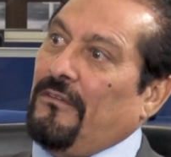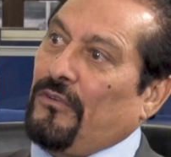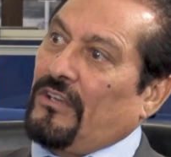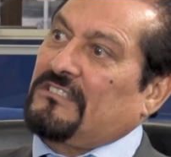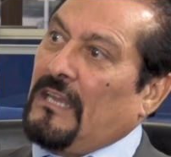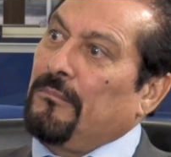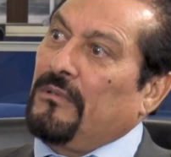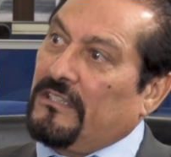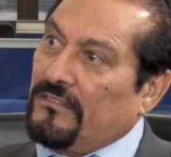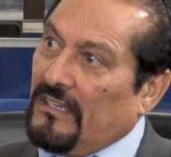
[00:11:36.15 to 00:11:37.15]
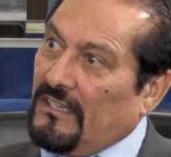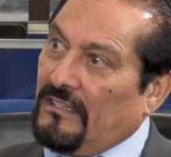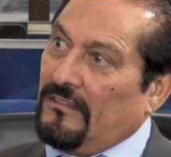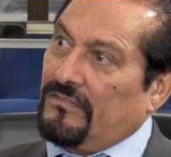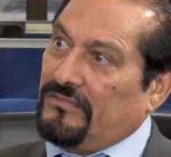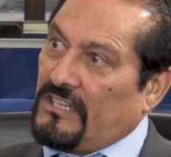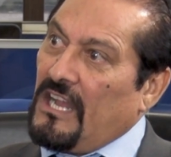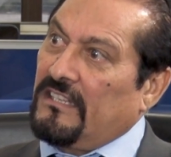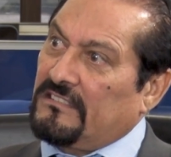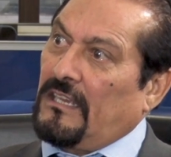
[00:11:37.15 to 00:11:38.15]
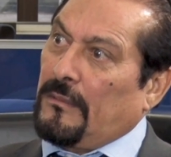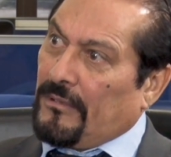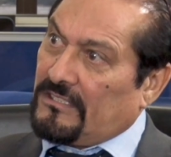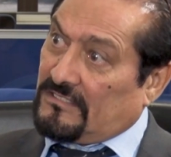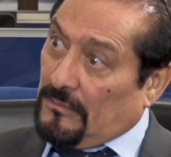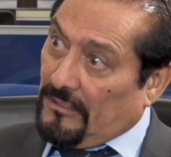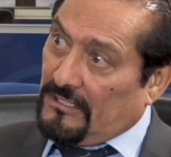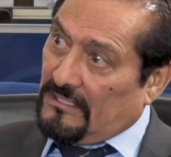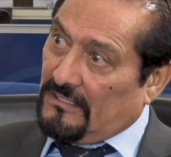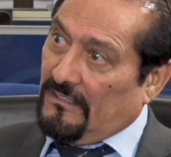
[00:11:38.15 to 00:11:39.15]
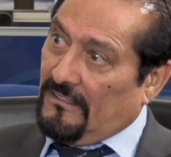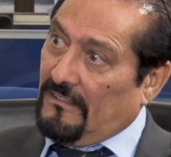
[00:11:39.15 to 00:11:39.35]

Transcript: for example, if Khans are participating